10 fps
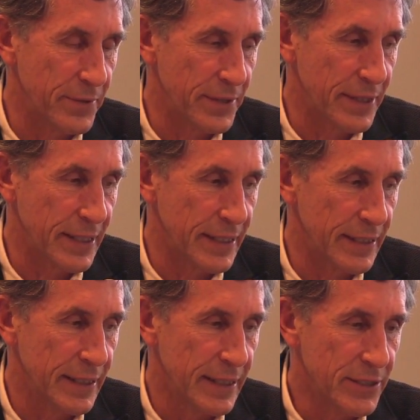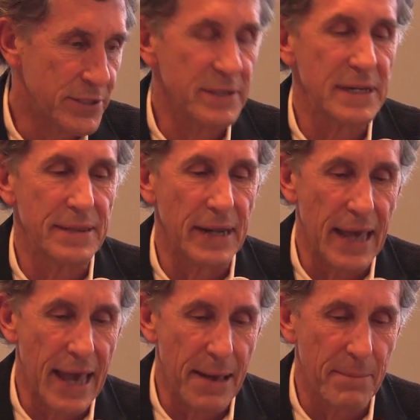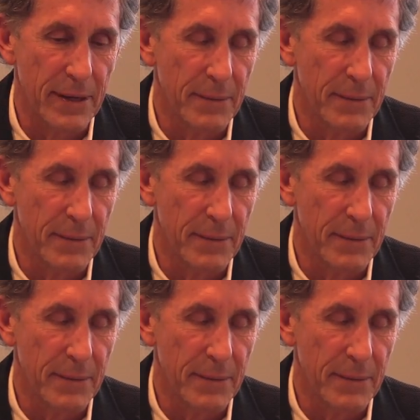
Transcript: with certainly the lab,